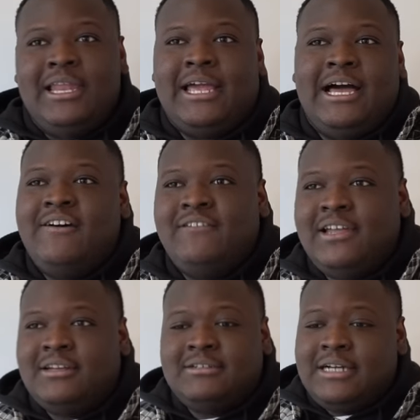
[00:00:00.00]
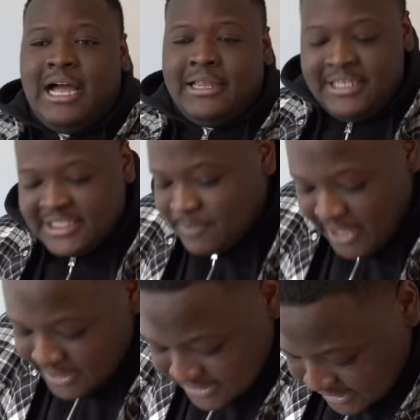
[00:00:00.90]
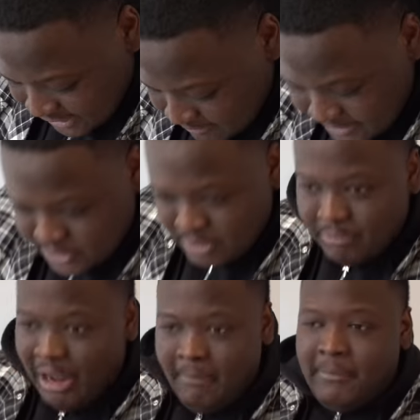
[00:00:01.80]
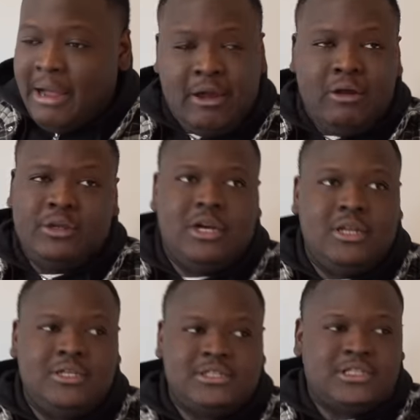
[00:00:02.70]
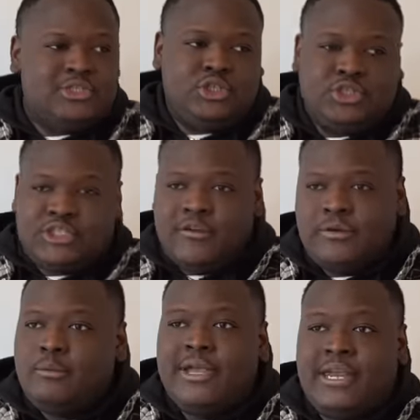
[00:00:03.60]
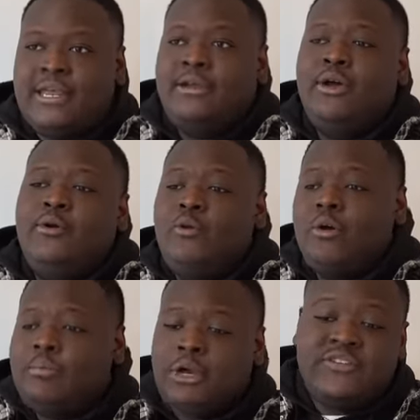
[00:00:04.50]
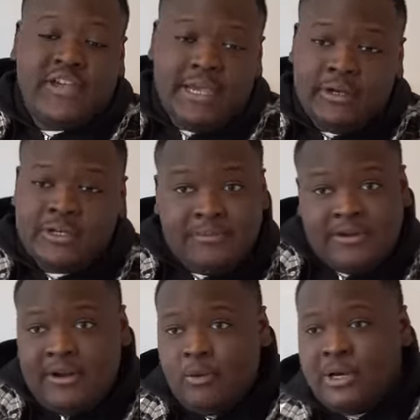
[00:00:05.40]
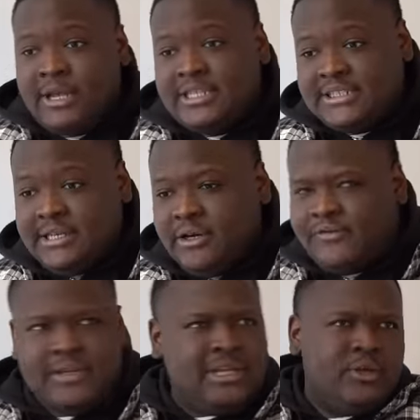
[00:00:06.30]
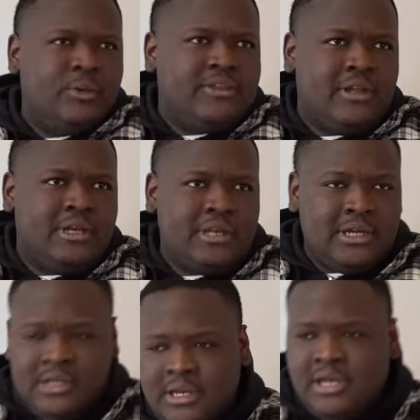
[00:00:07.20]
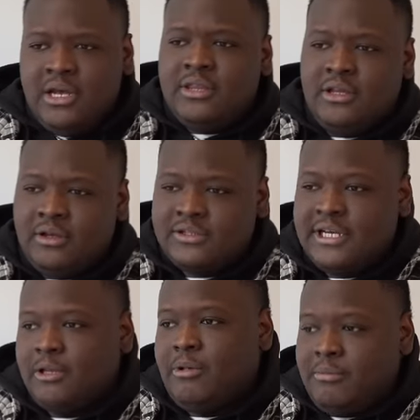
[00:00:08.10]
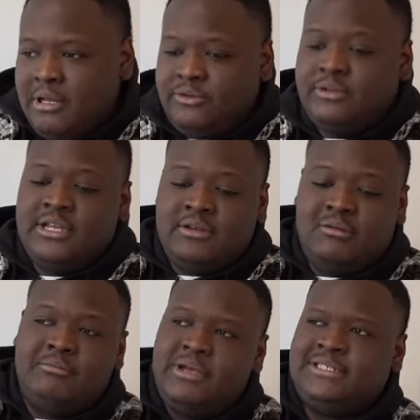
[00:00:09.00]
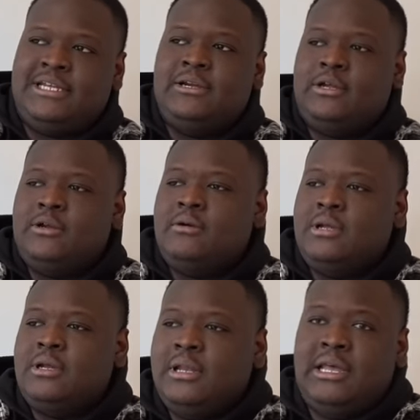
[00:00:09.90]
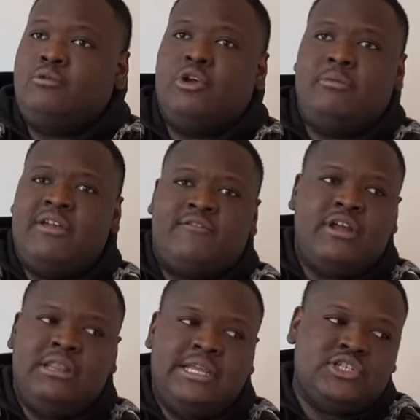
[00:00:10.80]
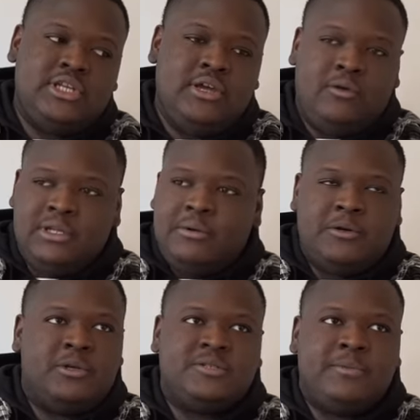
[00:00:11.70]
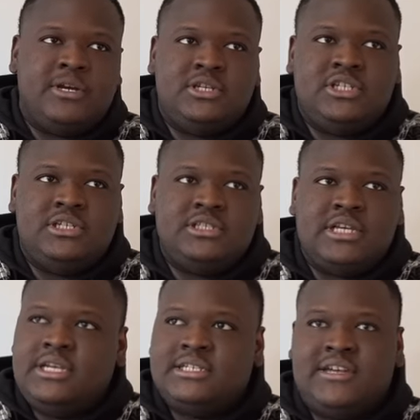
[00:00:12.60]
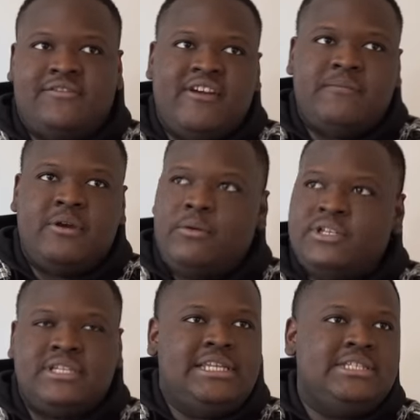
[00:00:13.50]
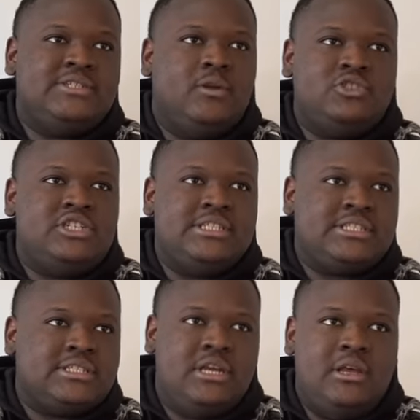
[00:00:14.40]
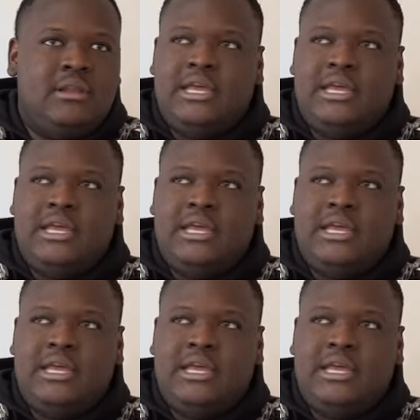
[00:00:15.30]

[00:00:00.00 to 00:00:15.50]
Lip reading: Like I have like. These pants, like I'm buying all the colors because they're just comfortable. I can get one pair of tailors, but I want like a skinnier fit, like you were telling, like the little tailor. Probably I'll do that to one pants, get another one. Like one of my friend literally only wear one pair of jeans, and he has like five pair. Wears a Diesel jeans.